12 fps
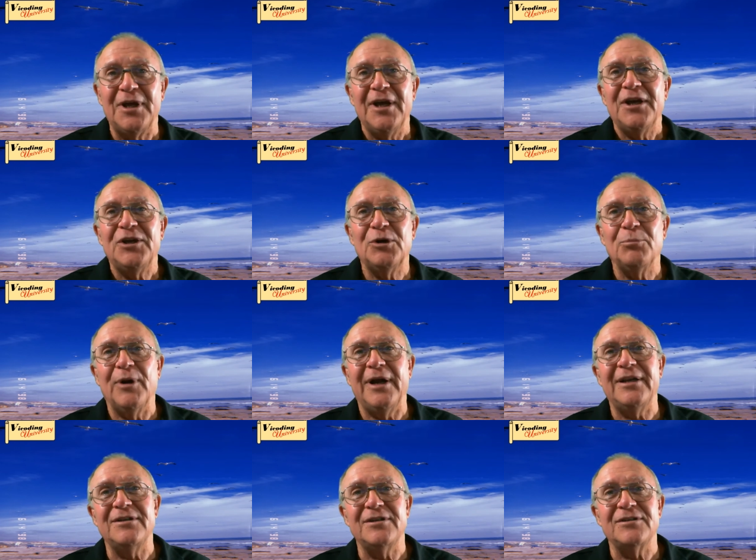your brain is
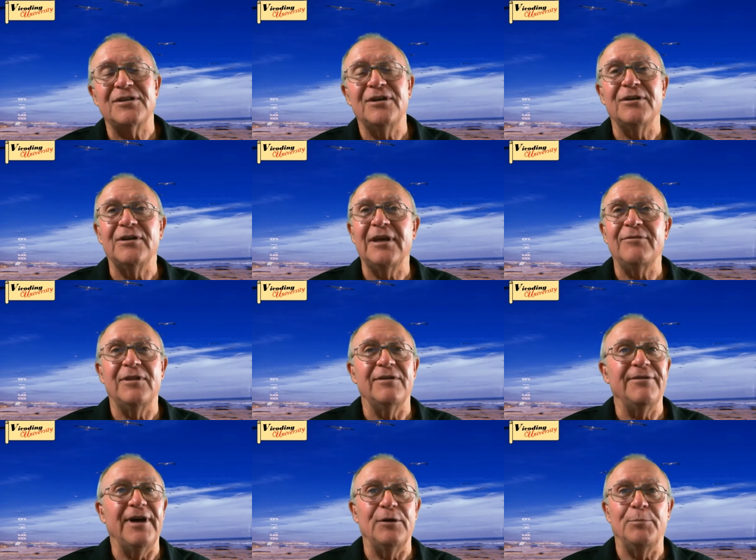just going to give you the
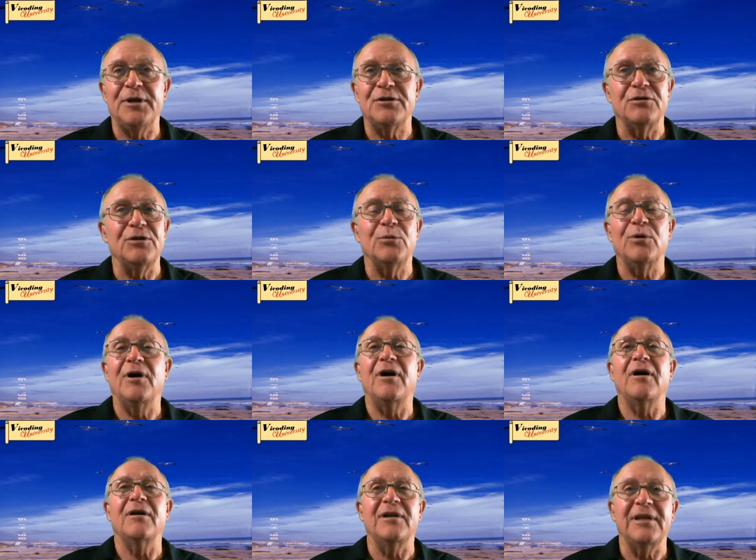final picture, and you will
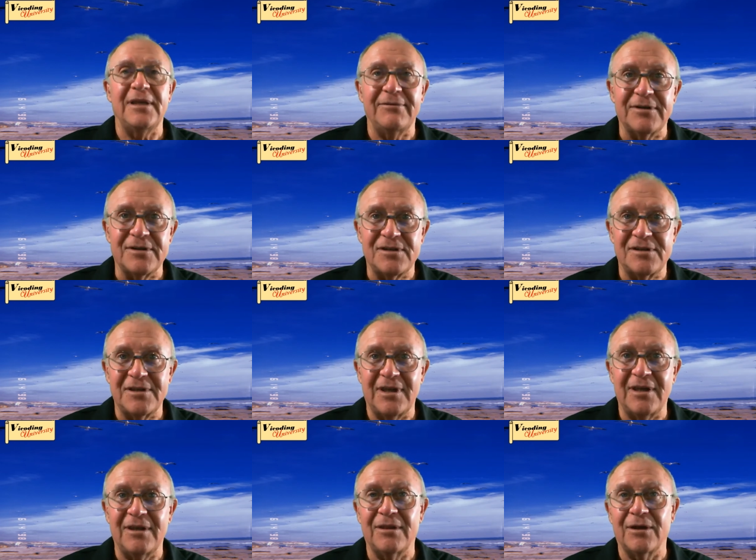hardly even see
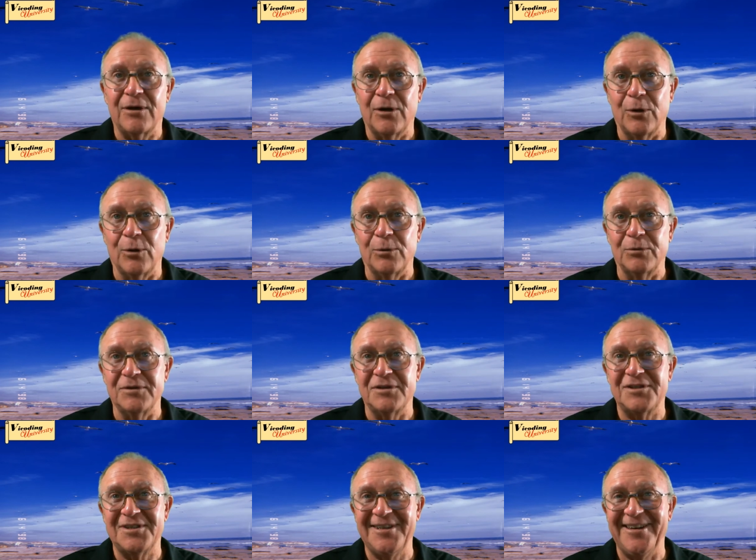the codes.
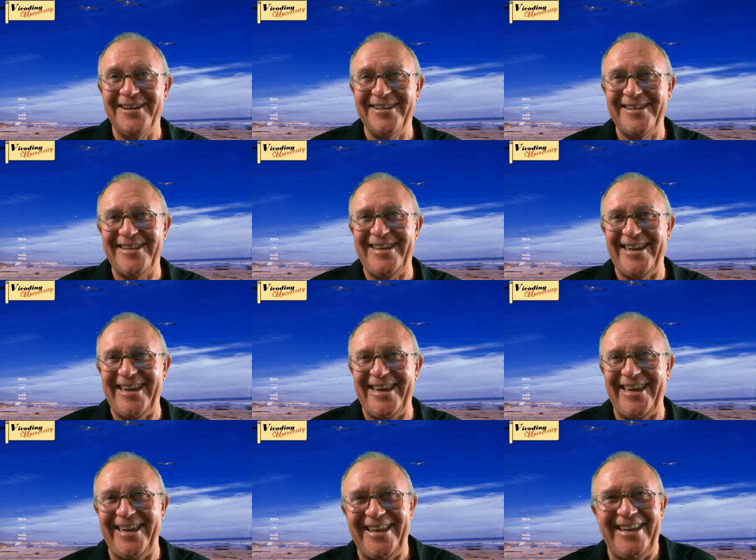Okay.
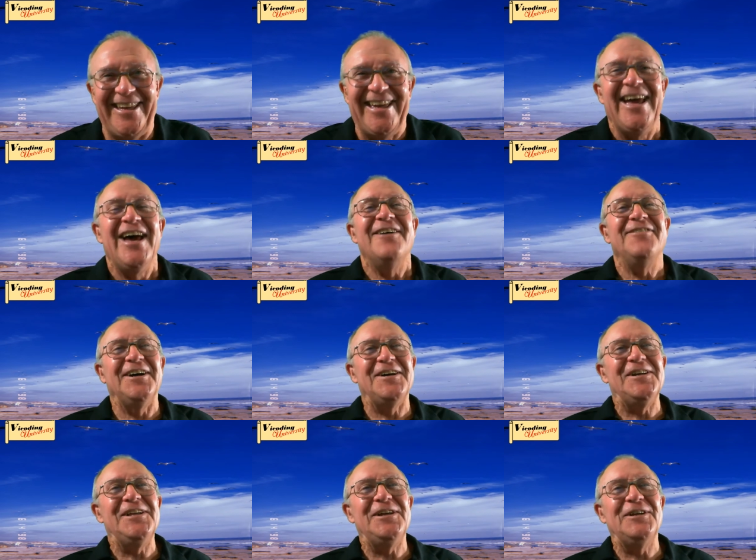By Coding
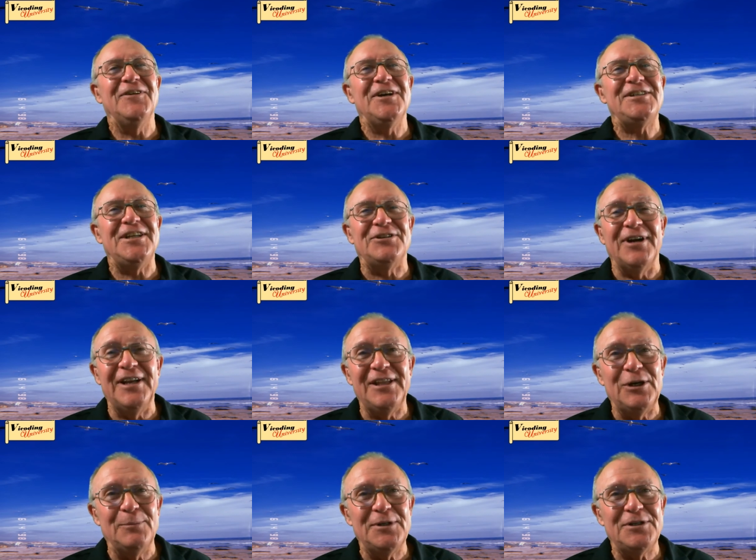University, training
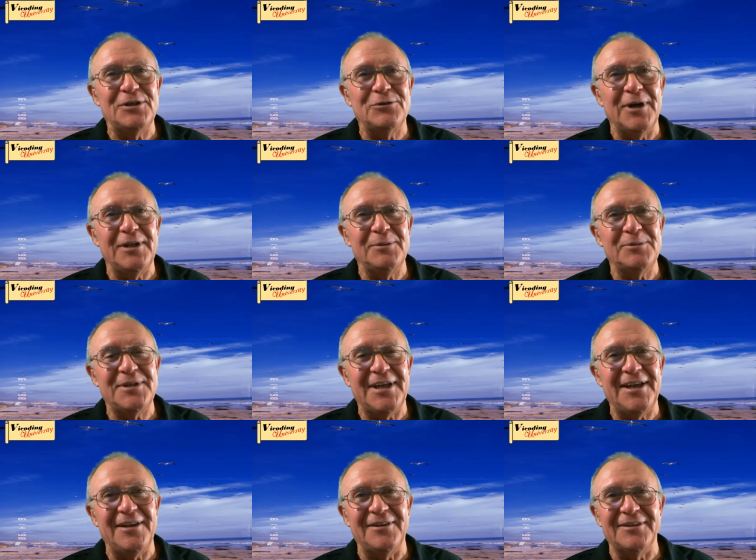humans to train
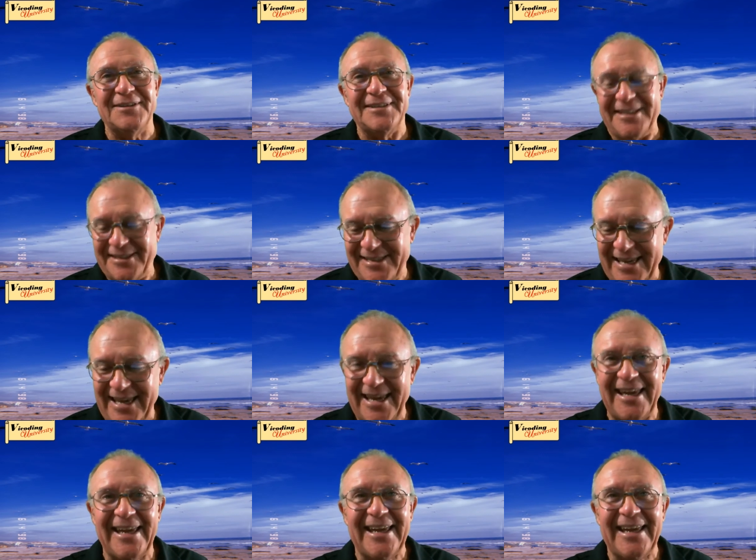themselves.
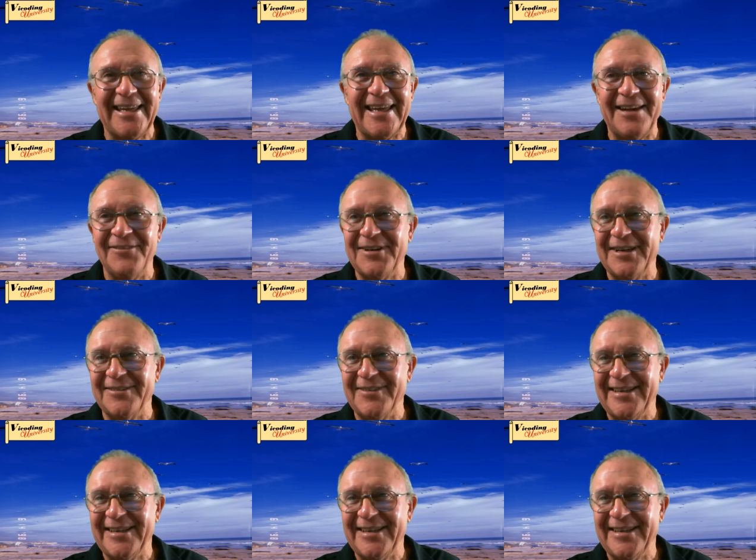Okay. Have a good one.